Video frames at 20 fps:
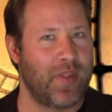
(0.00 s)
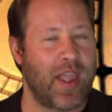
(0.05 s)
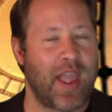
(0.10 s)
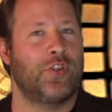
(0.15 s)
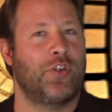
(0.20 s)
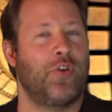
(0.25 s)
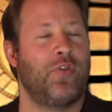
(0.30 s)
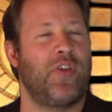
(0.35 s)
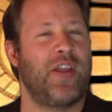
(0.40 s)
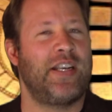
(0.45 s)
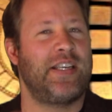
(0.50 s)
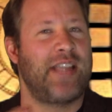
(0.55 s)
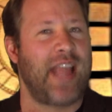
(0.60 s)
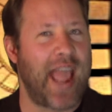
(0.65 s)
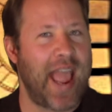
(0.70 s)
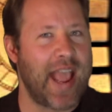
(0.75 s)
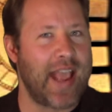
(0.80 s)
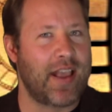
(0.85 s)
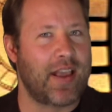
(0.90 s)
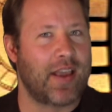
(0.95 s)
So they
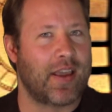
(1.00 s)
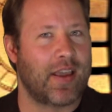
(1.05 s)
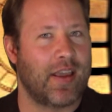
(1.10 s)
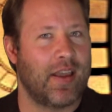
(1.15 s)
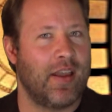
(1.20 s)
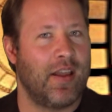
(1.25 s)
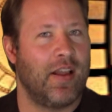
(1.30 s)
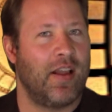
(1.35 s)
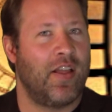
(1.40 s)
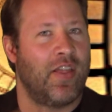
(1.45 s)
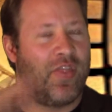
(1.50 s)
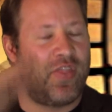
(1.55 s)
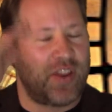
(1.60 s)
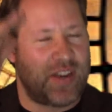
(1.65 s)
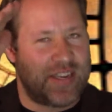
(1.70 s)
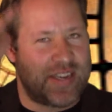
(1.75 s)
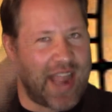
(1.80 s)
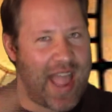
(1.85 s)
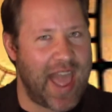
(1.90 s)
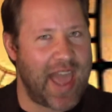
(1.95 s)
take the
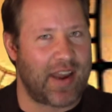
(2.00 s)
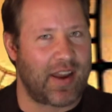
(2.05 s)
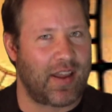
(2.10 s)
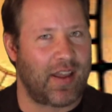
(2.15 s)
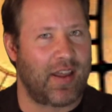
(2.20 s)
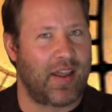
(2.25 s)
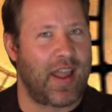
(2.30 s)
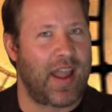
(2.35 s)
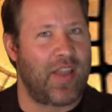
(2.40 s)
data